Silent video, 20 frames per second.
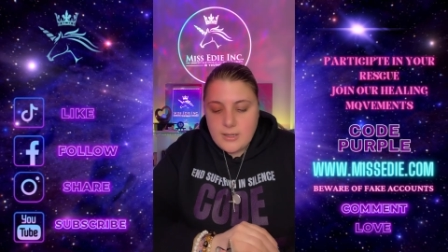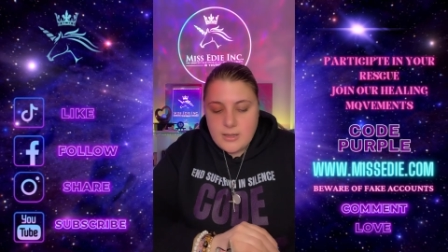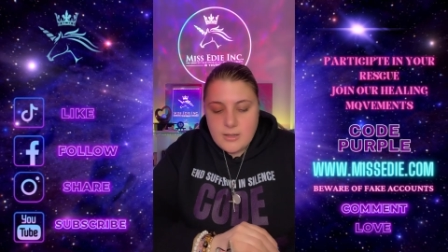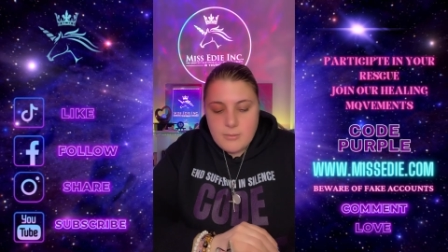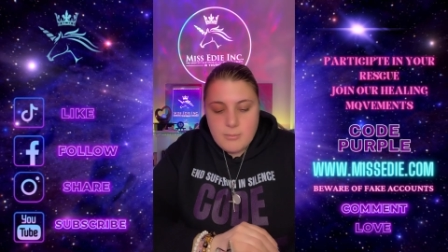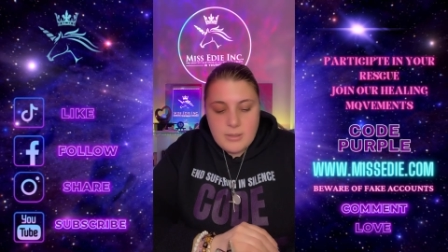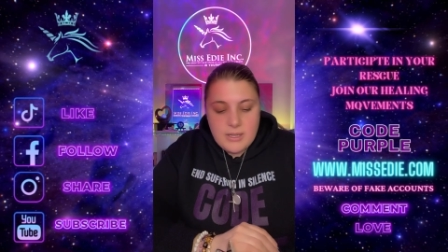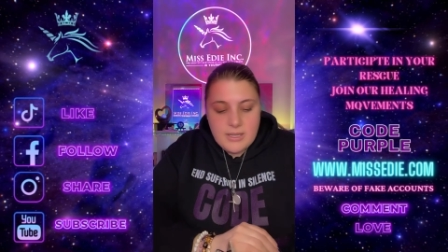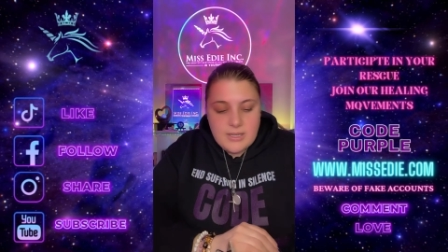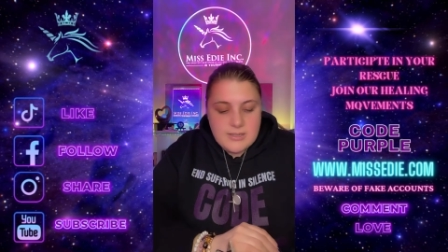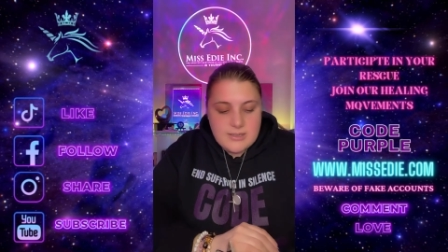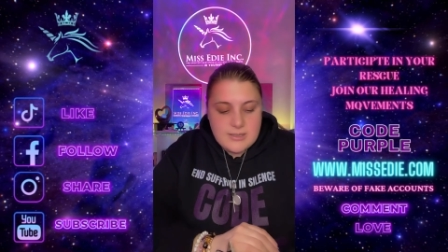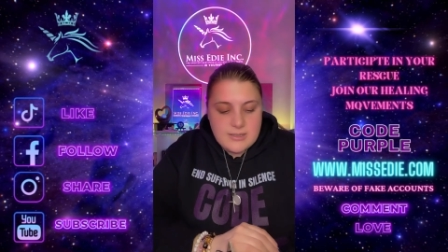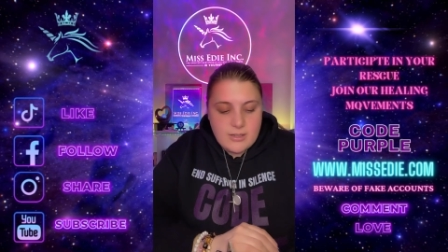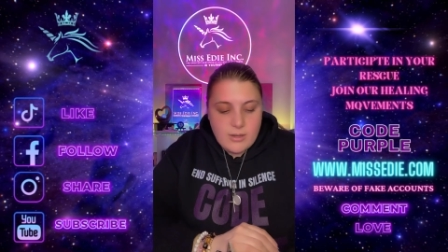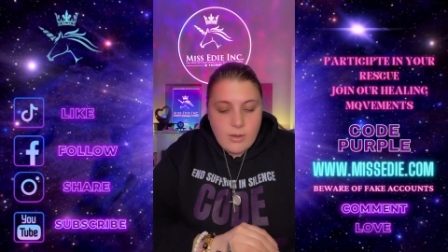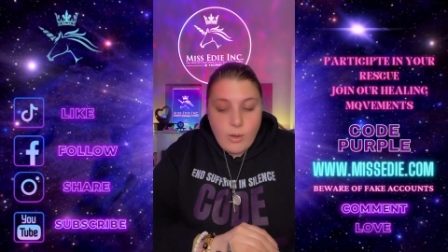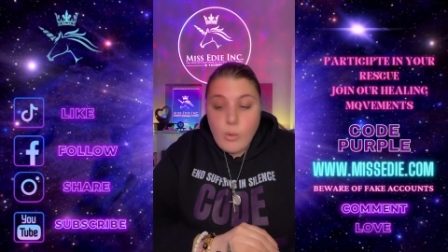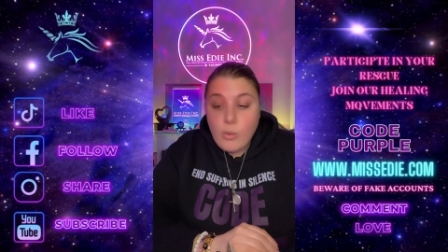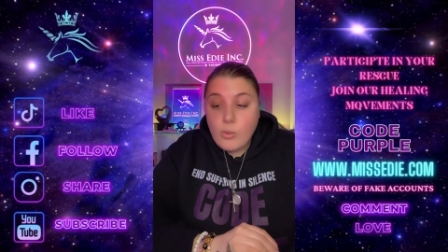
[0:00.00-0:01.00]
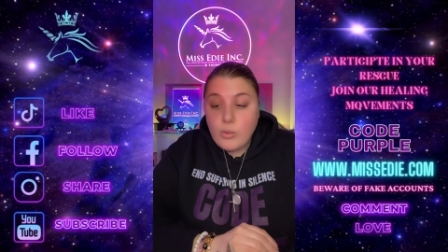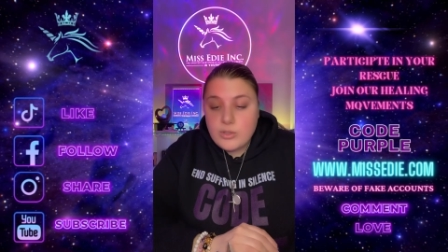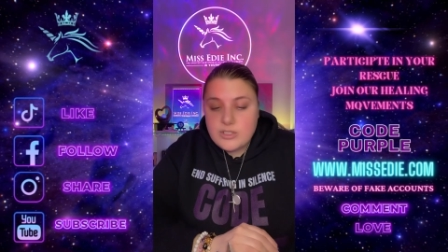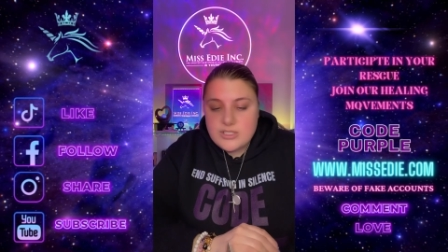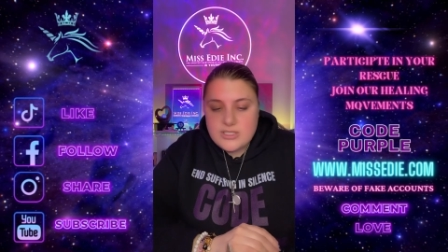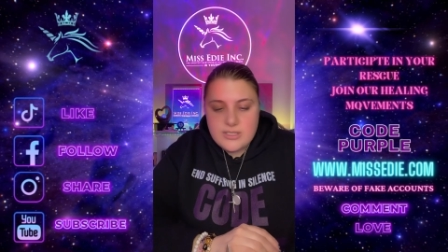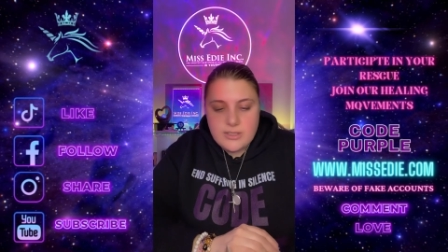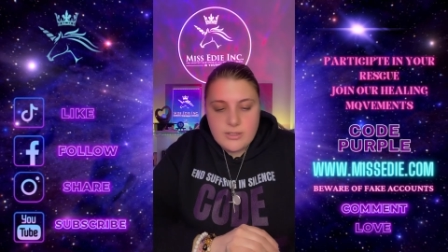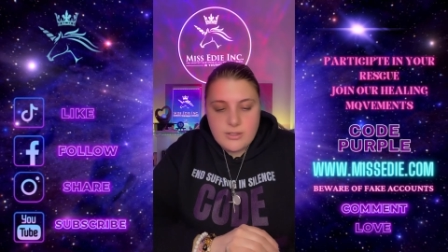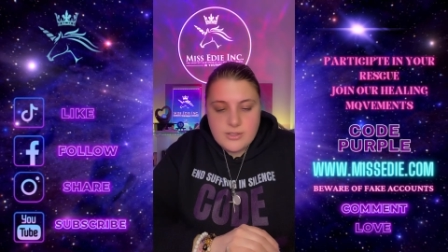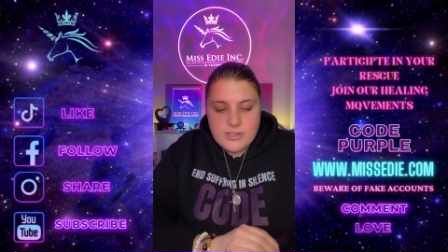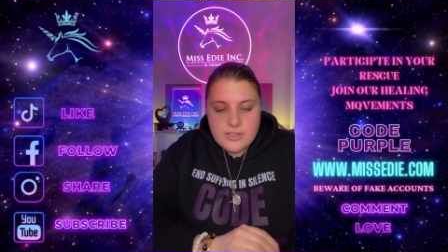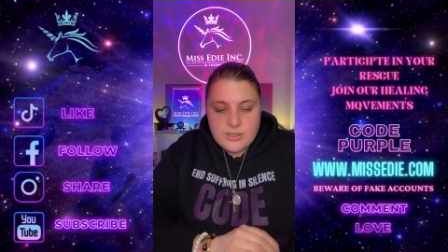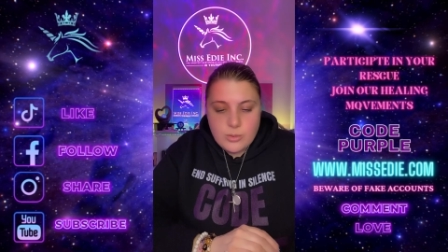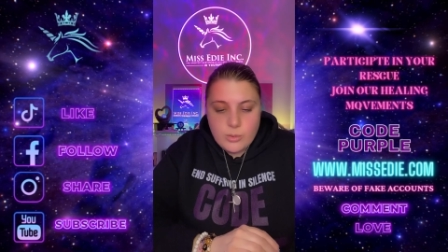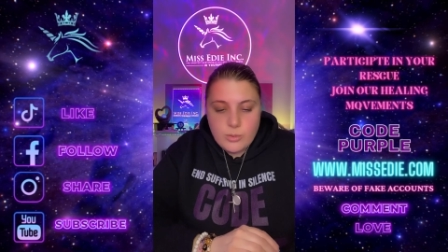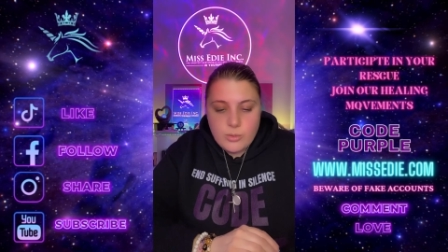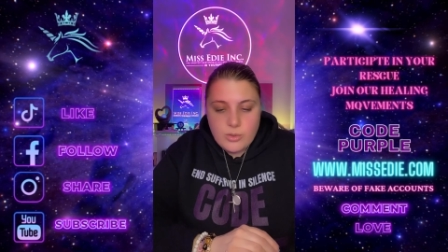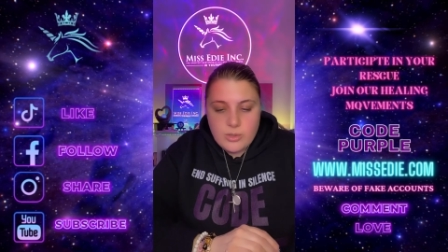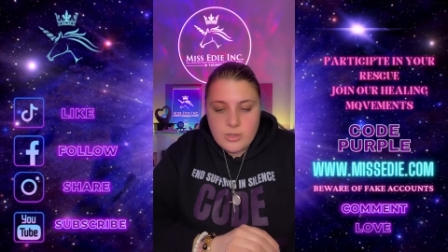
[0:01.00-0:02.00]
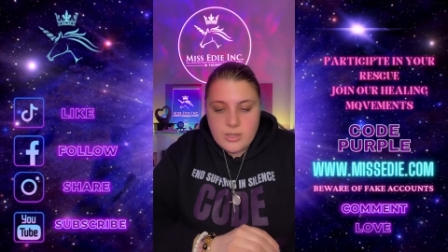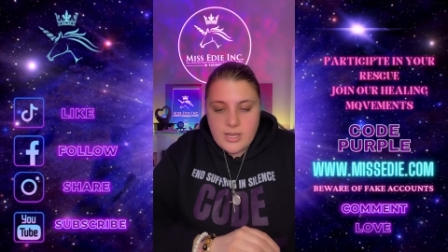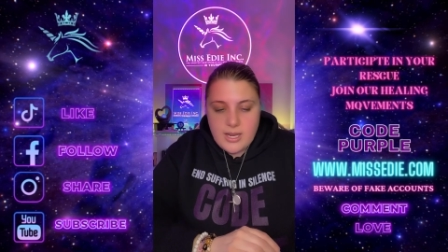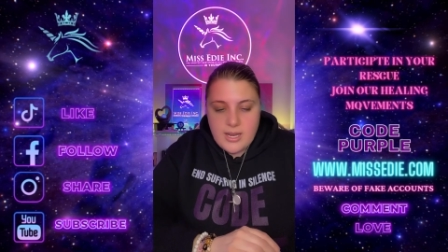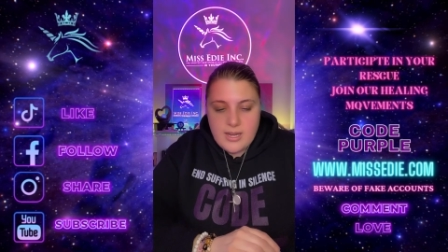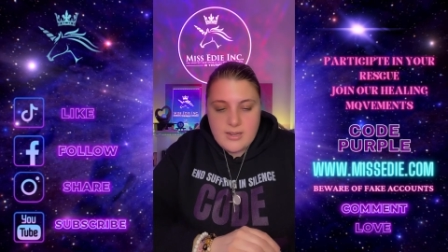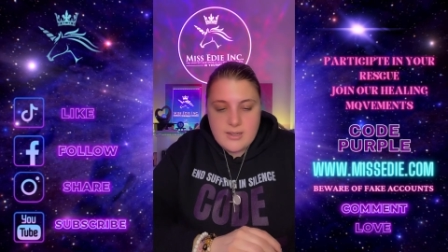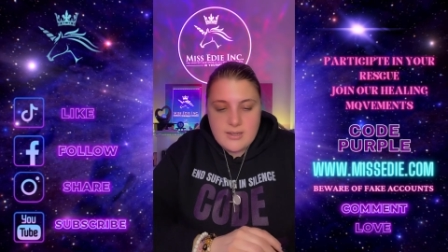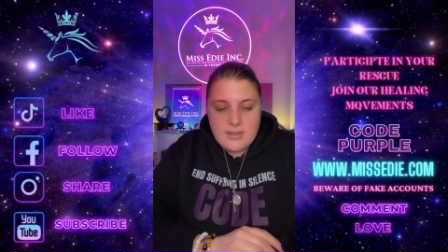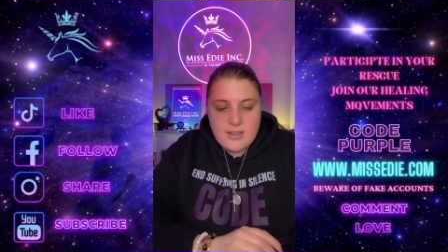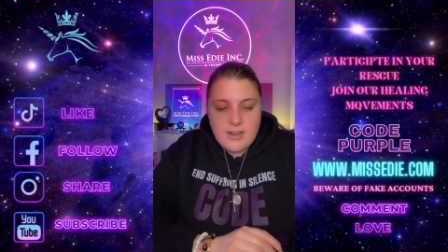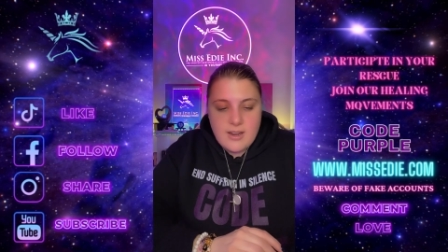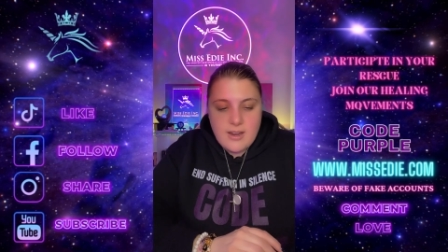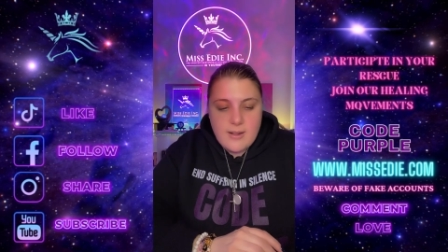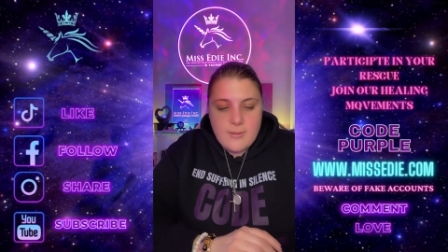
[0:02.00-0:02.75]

the biggest holes in our soul and